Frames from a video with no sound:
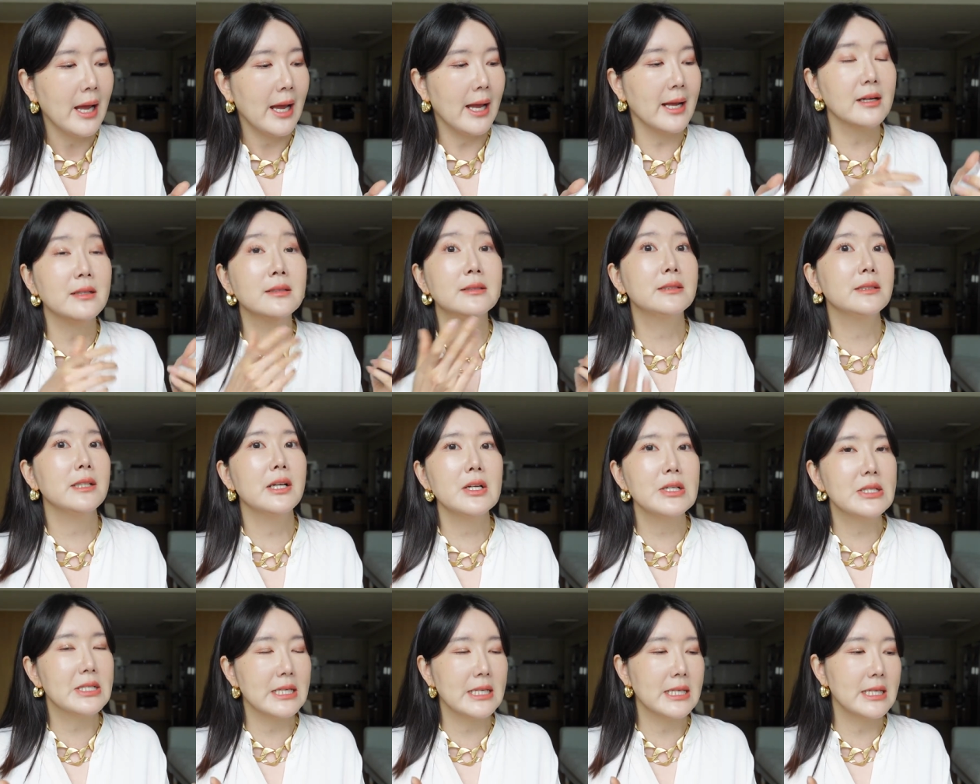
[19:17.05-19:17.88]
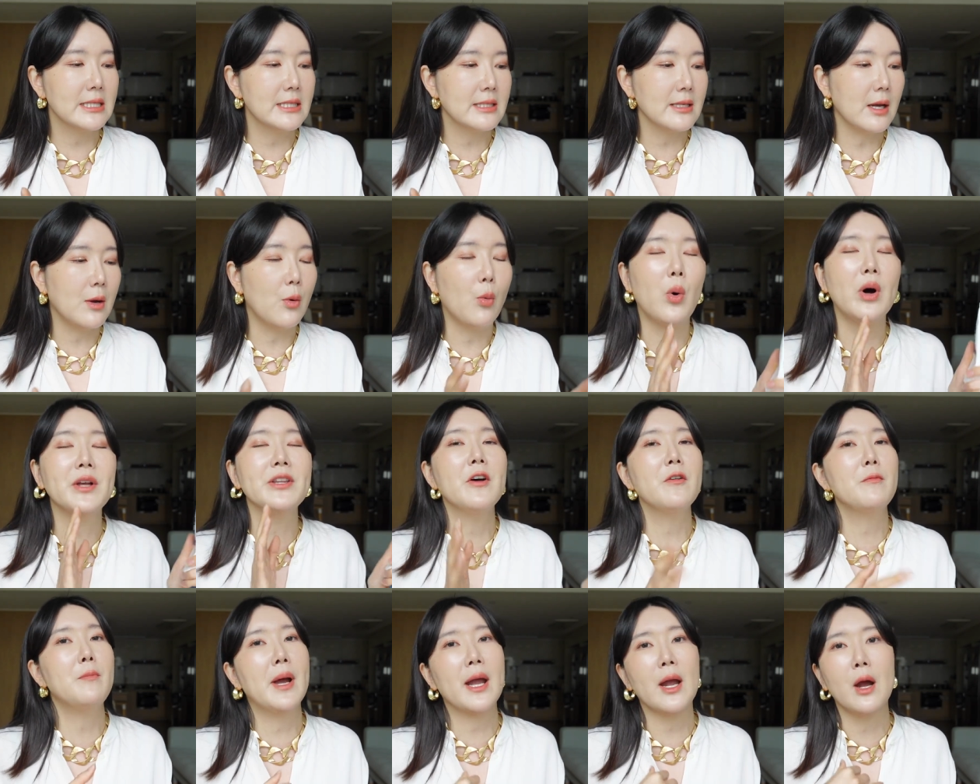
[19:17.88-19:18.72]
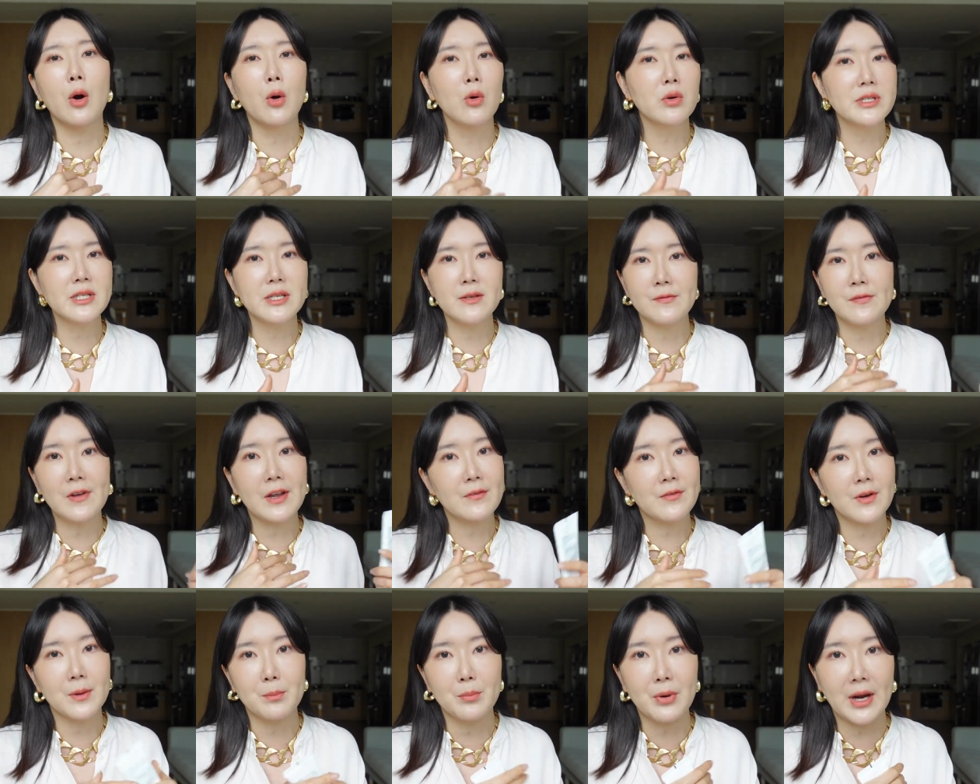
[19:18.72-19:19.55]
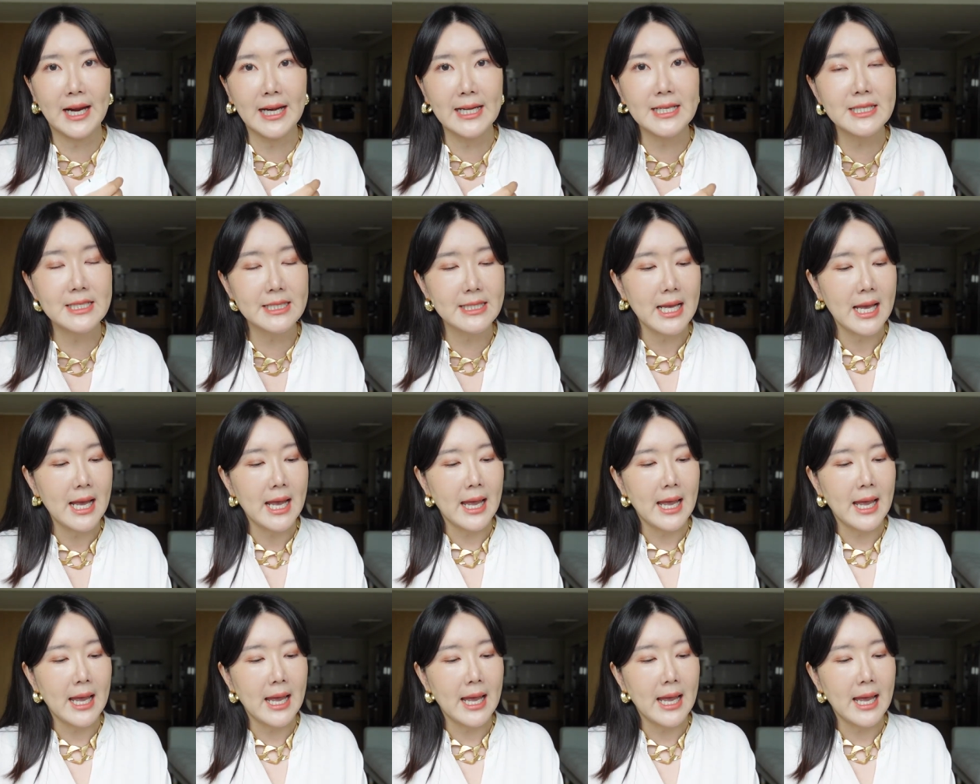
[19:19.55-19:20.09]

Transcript: And Klairs is one of my O G favorite brands